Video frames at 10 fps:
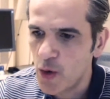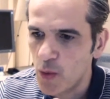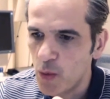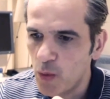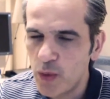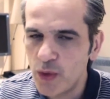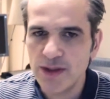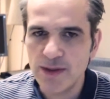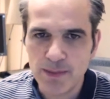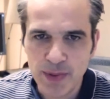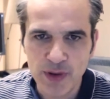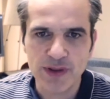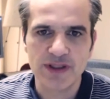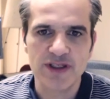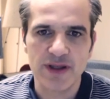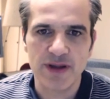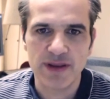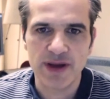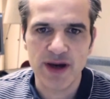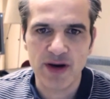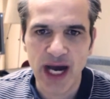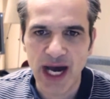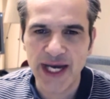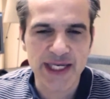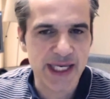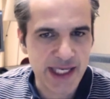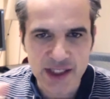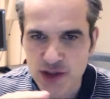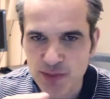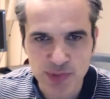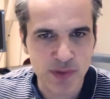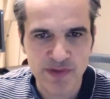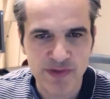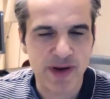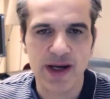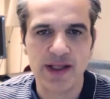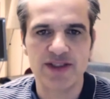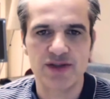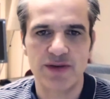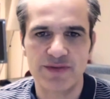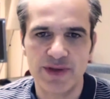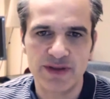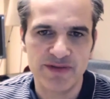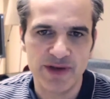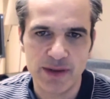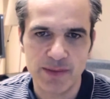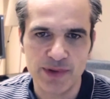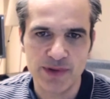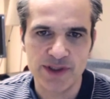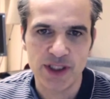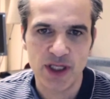wouldn't put their high-end profile software developers